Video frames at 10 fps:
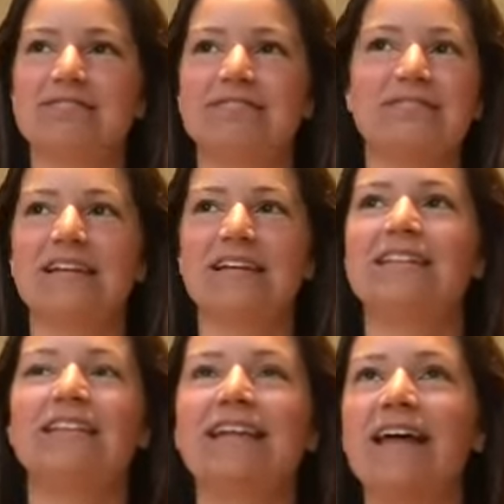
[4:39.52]

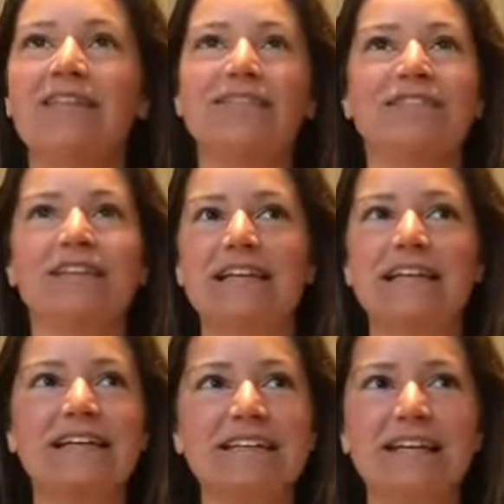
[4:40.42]
and that
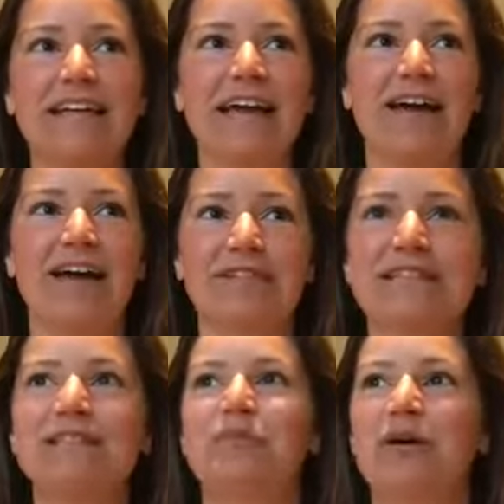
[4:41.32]
feeling, like having
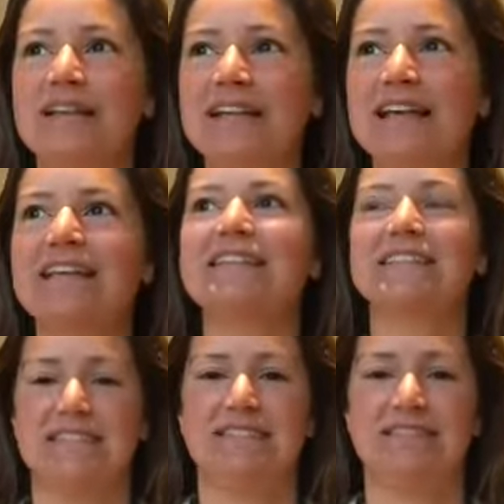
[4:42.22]
someone
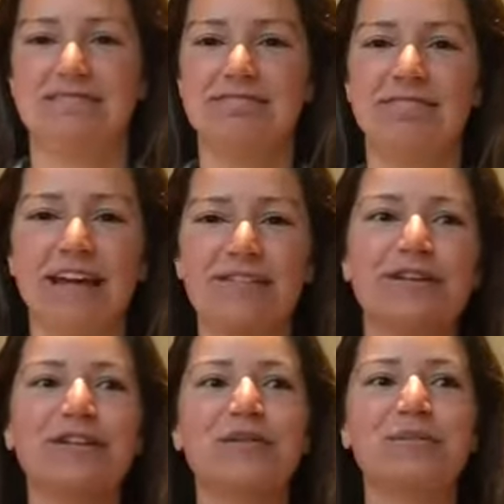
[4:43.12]
that's there
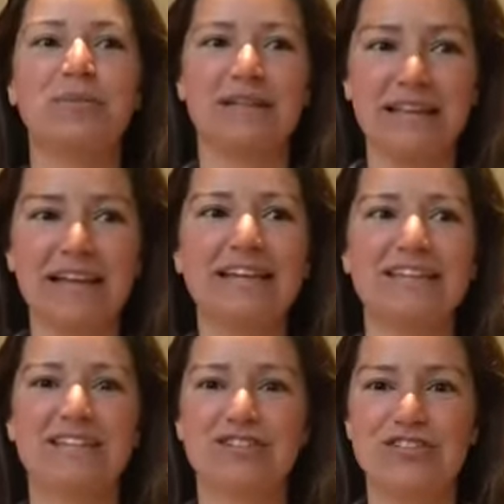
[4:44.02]
for you, but like
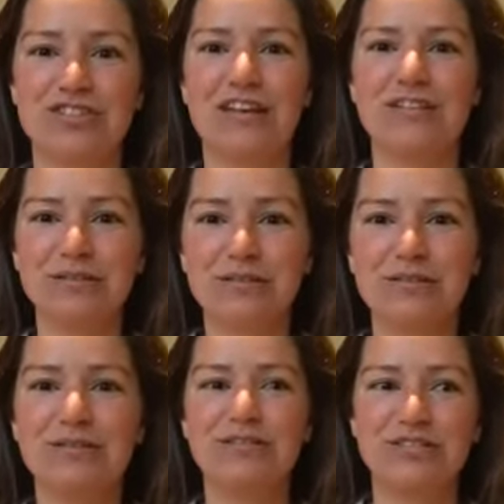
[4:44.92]

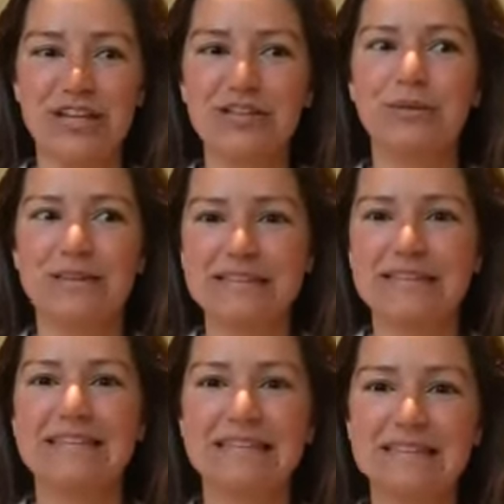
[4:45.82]

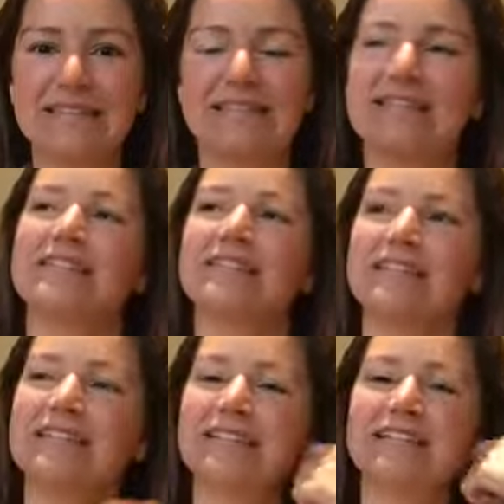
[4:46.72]
genuinely,
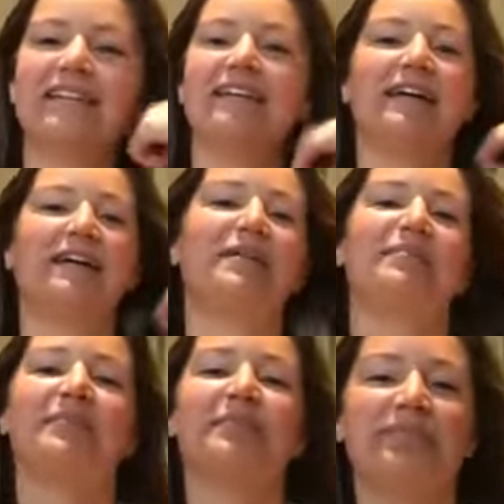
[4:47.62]

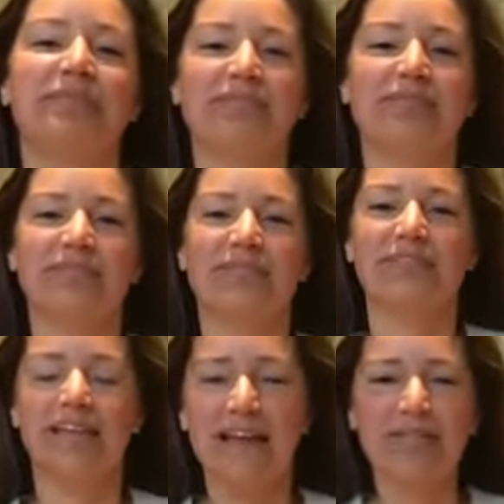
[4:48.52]

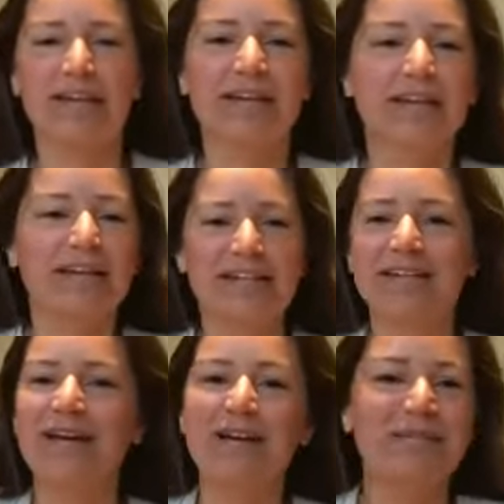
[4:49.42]
like having
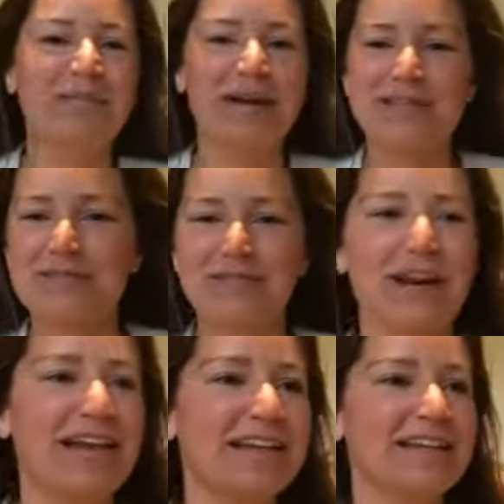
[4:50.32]
a best
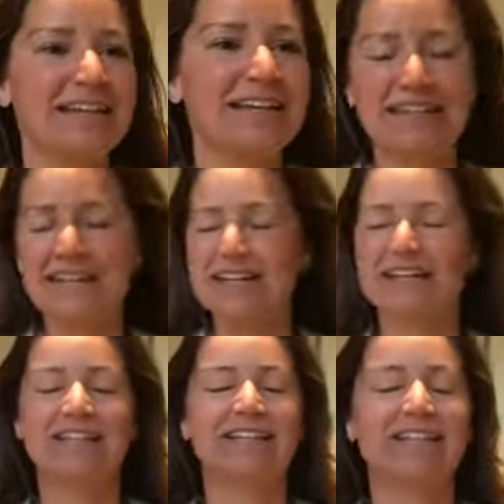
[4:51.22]
friend
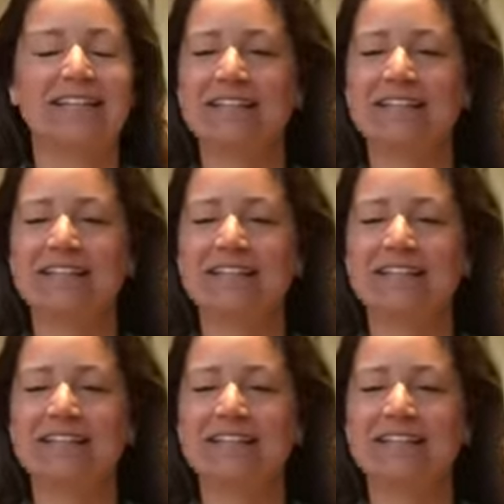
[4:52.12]
and